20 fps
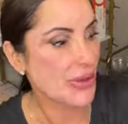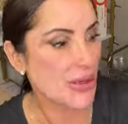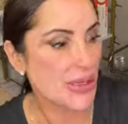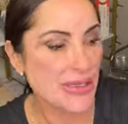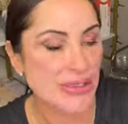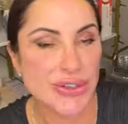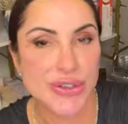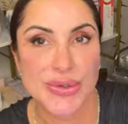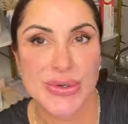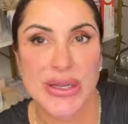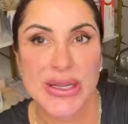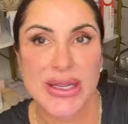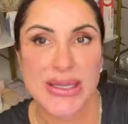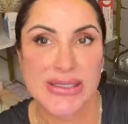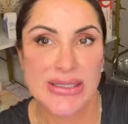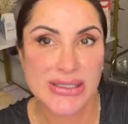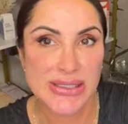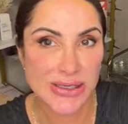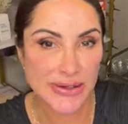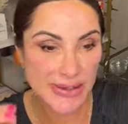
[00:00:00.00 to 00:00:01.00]
and doing a
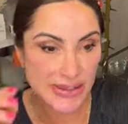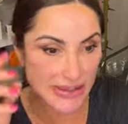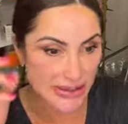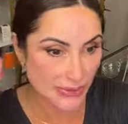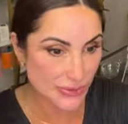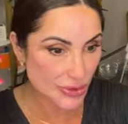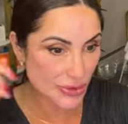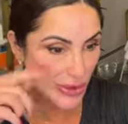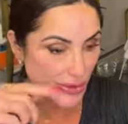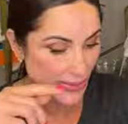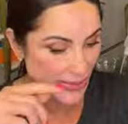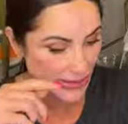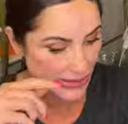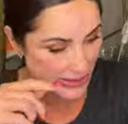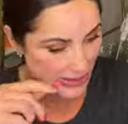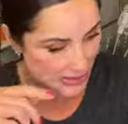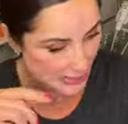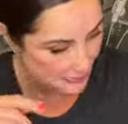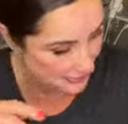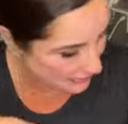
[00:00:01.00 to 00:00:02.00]
series of
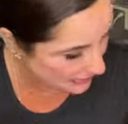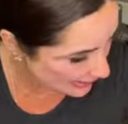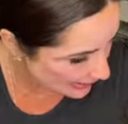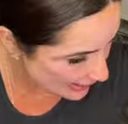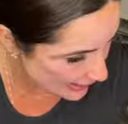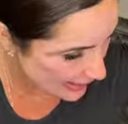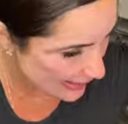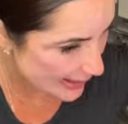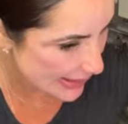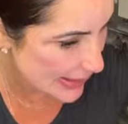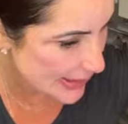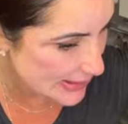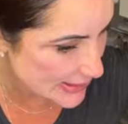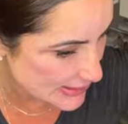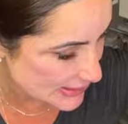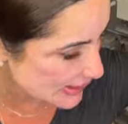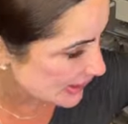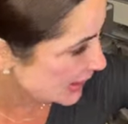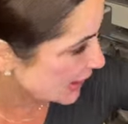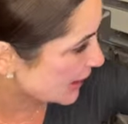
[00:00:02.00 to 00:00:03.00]
treatments,
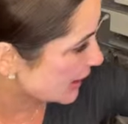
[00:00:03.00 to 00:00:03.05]
and